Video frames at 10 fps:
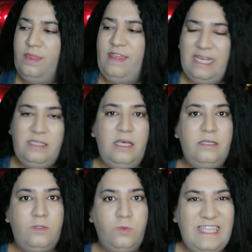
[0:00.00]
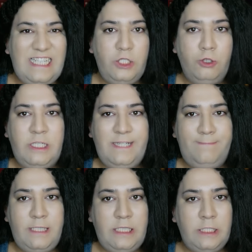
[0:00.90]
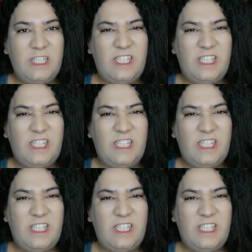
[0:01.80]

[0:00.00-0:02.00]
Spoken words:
This is why you keep hitting the